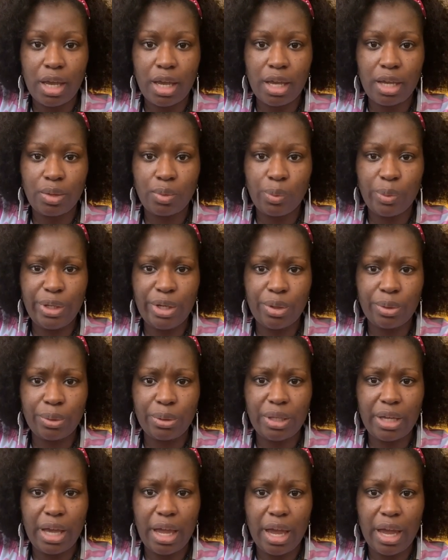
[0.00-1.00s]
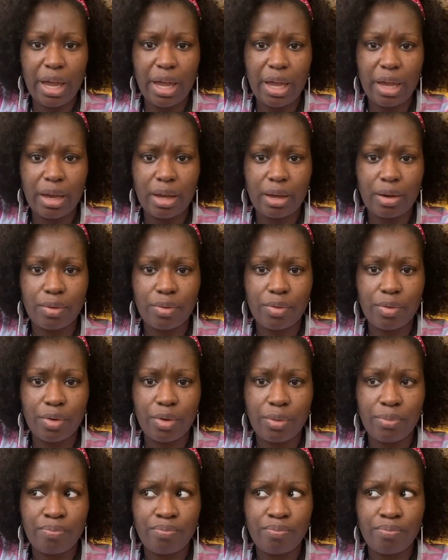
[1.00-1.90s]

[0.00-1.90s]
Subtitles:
and we only have